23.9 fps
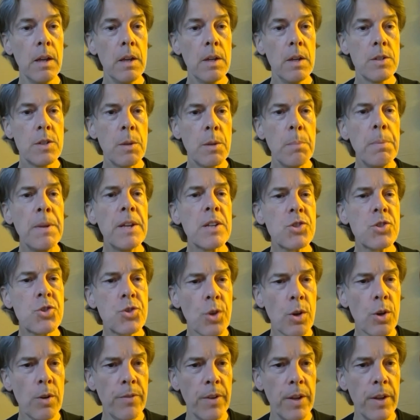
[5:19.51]
to be a
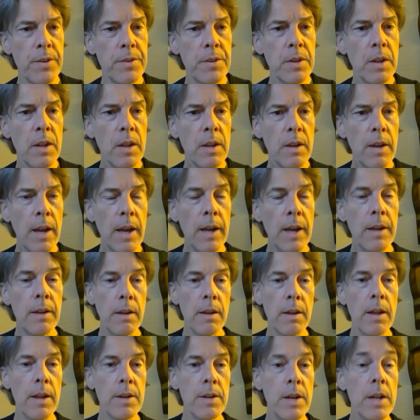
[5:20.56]
servant,
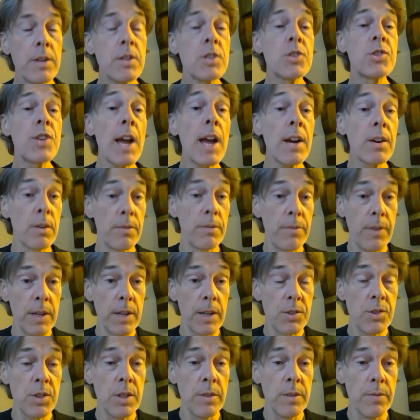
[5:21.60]
and to sacrifice
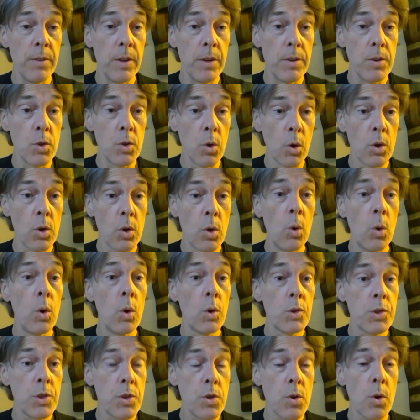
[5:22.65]
even your goals
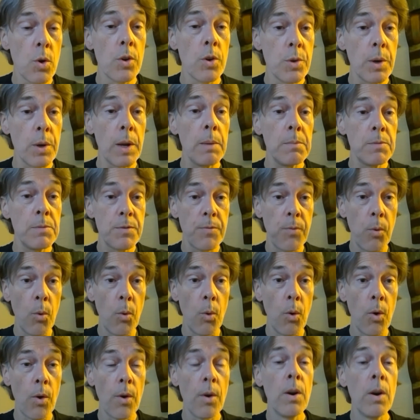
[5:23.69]
and your dreams
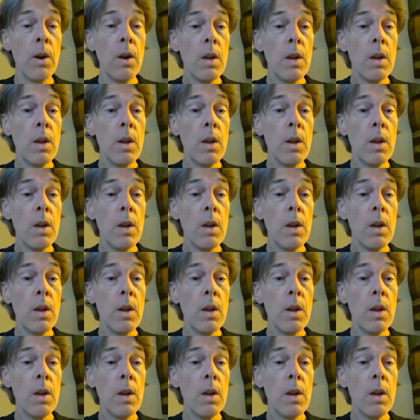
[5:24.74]
for